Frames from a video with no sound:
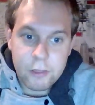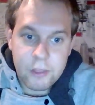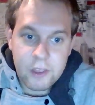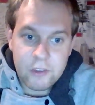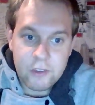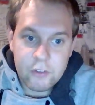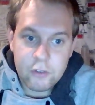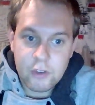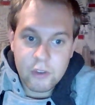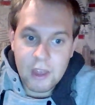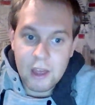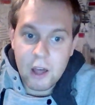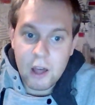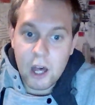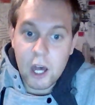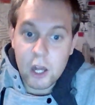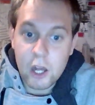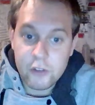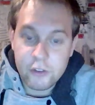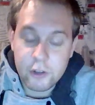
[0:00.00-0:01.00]
this
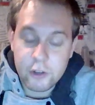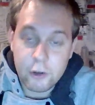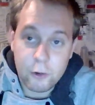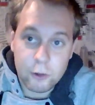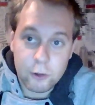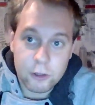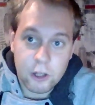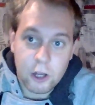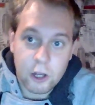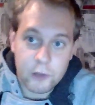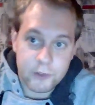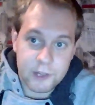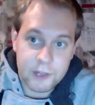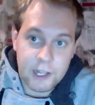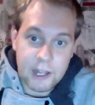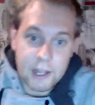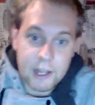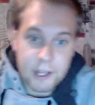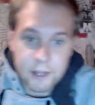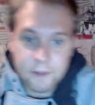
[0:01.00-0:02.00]
article
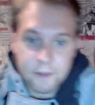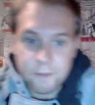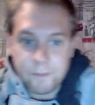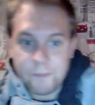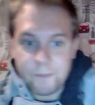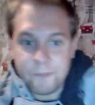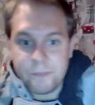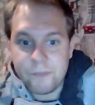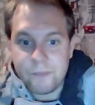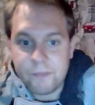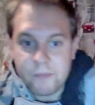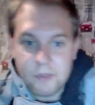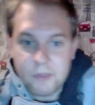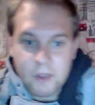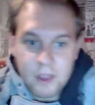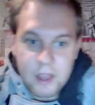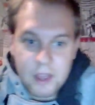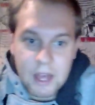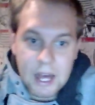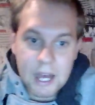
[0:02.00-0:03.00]
online,
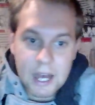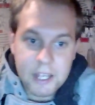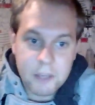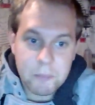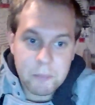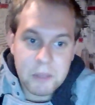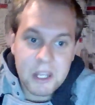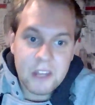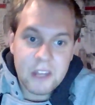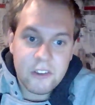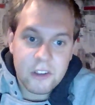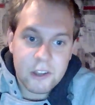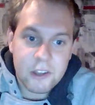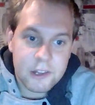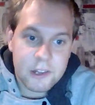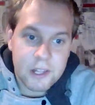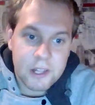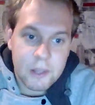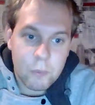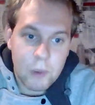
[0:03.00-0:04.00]
I
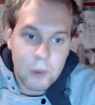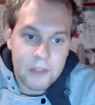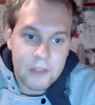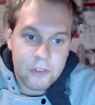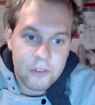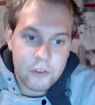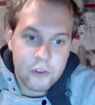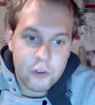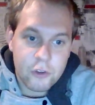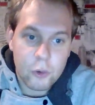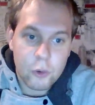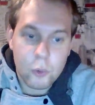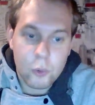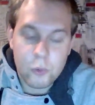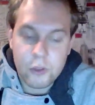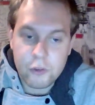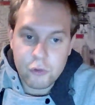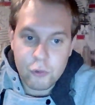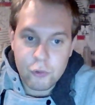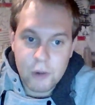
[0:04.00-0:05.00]
immediately went
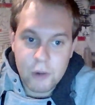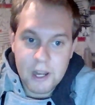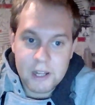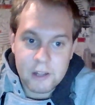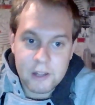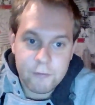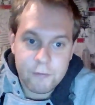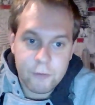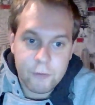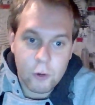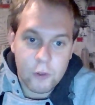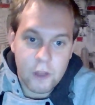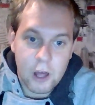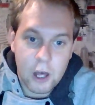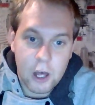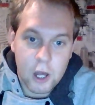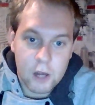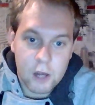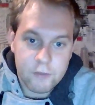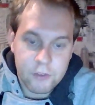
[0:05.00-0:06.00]
to the trailer for
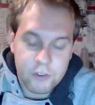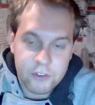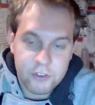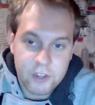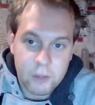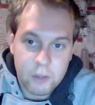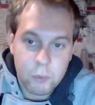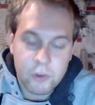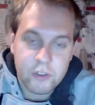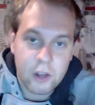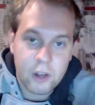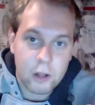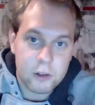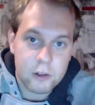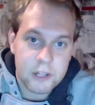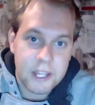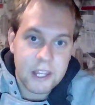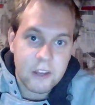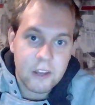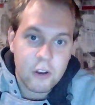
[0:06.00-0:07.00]
The Heart of the Sea, which
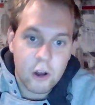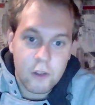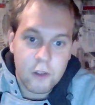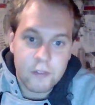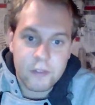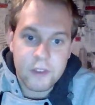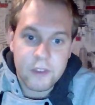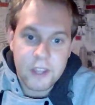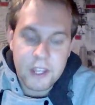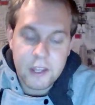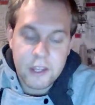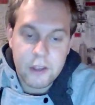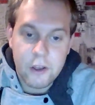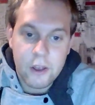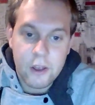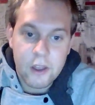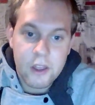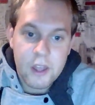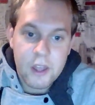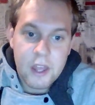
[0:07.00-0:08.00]
I'll link on
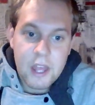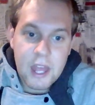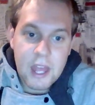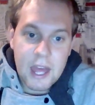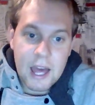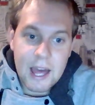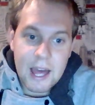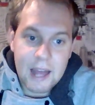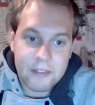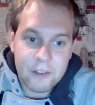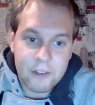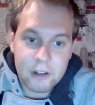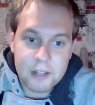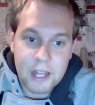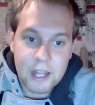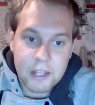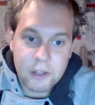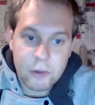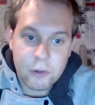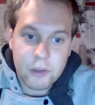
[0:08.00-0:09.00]
here, and
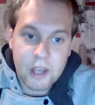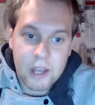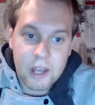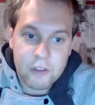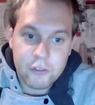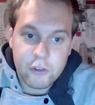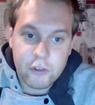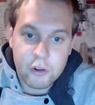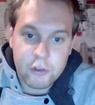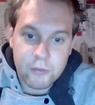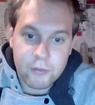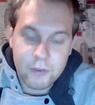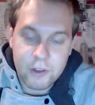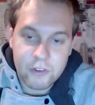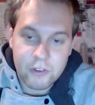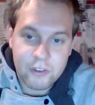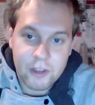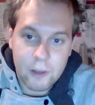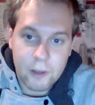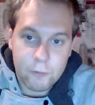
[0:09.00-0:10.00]
I'll let you guys judge
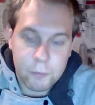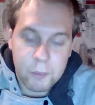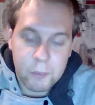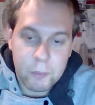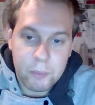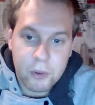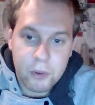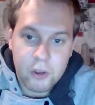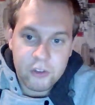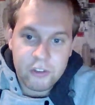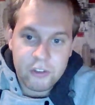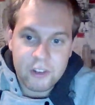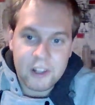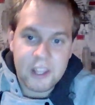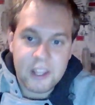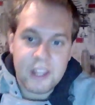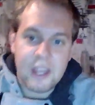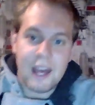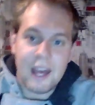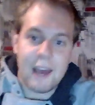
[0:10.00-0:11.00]
for yourselves. But
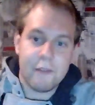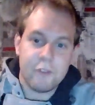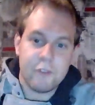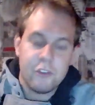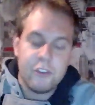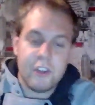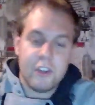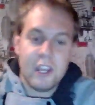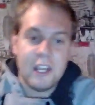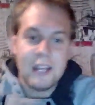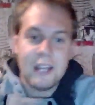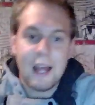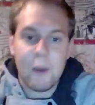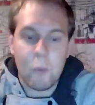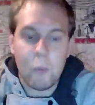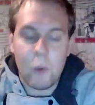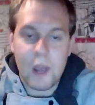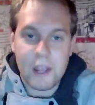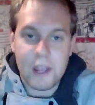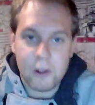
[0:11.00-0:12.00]
personally, after seeing
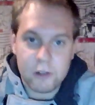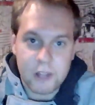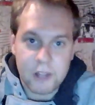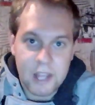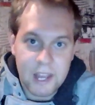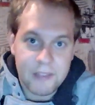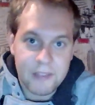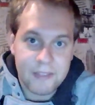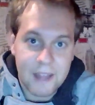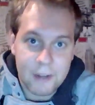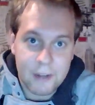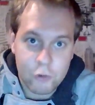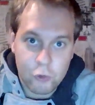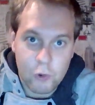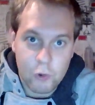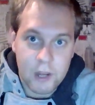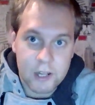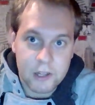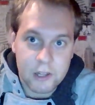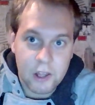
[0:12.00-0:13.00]
that whale in
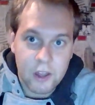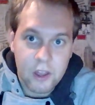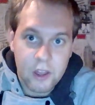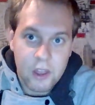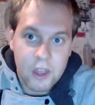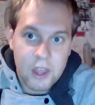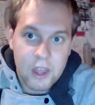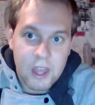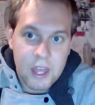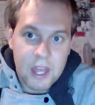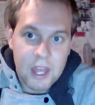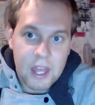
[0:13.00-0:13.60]
that trailer,